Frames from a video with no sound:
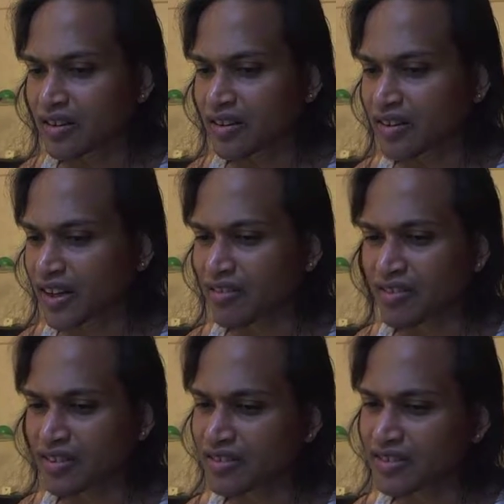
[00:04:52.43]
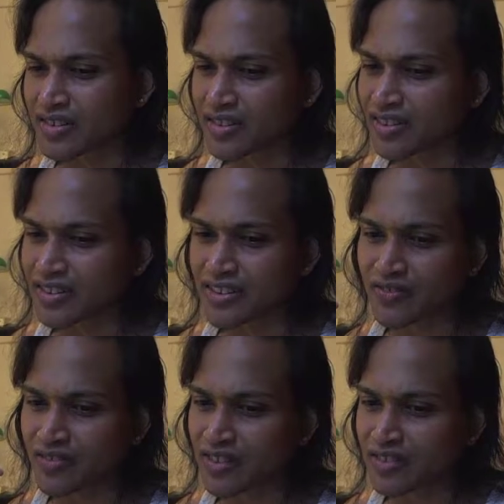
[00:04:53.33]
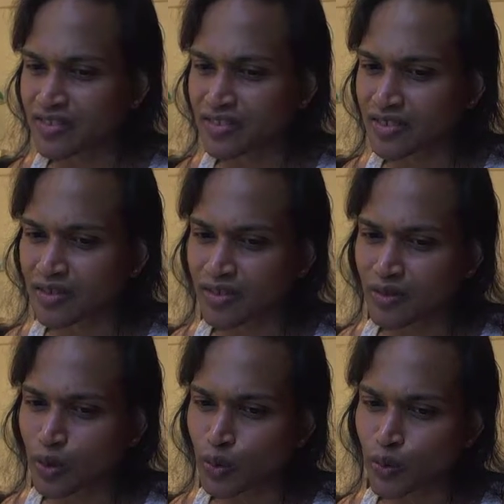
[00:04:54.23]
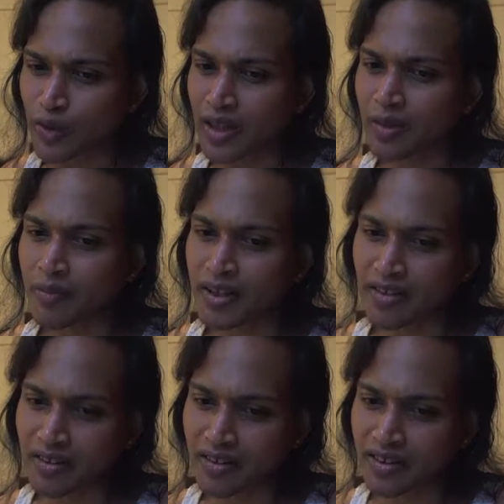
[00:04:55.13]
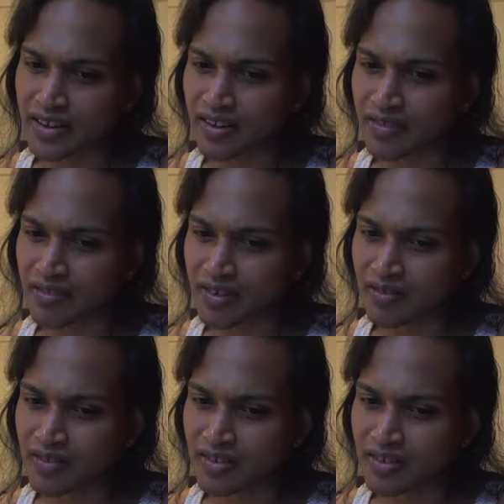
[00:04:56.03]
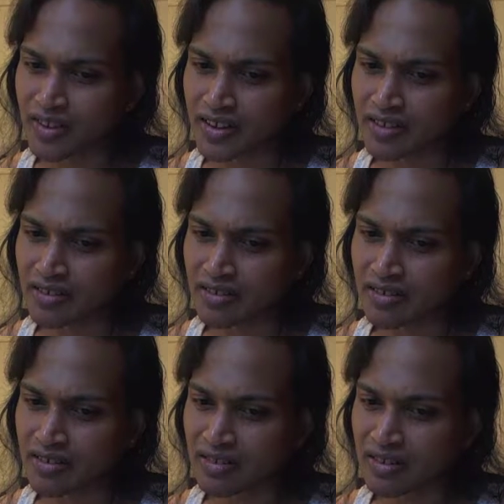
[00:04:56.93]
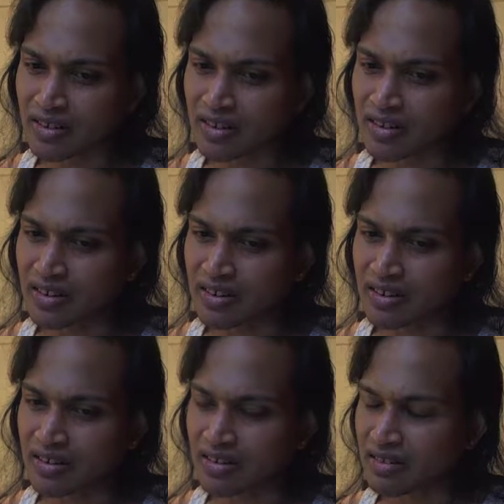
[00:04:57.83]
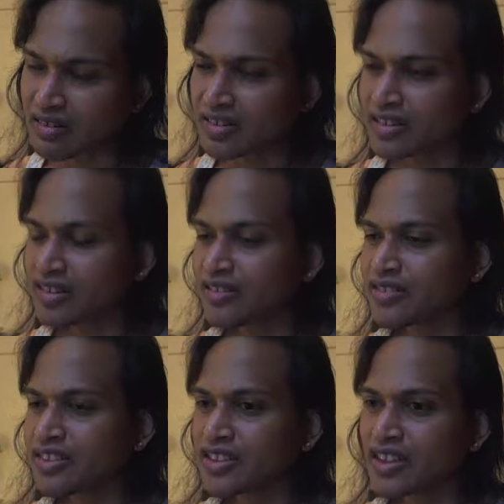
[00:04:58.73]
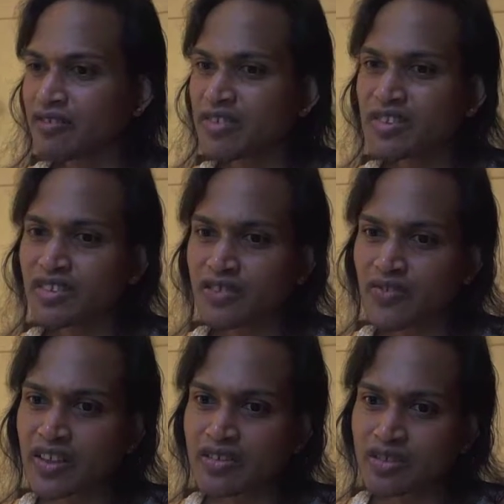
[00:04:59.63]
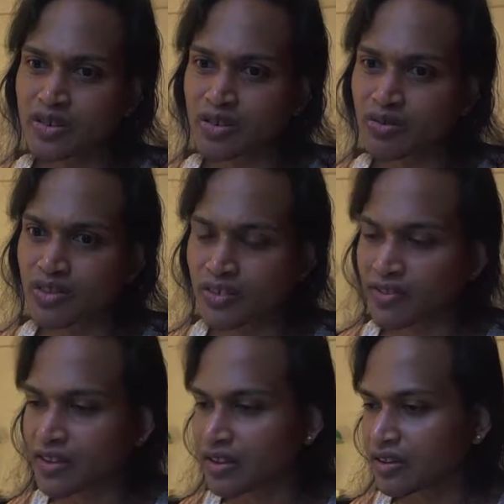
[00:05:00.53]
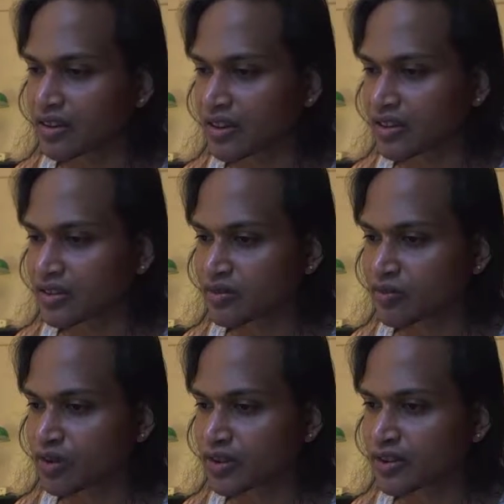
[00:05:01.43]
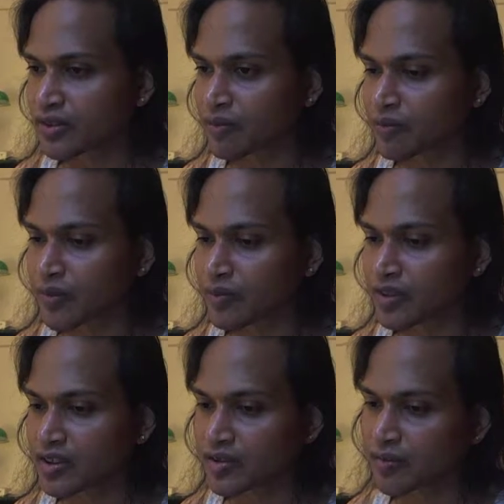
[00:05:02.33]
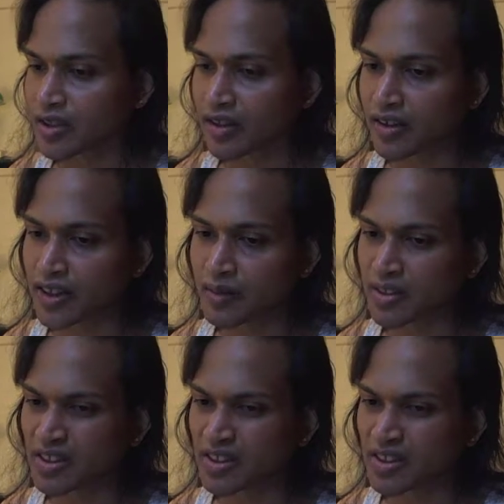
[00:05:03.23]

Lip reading: like everything just suddenly just felt so overwhelming. Like everything was just like, I don't know, just everything just felt too difficult, and I just wanted some time. I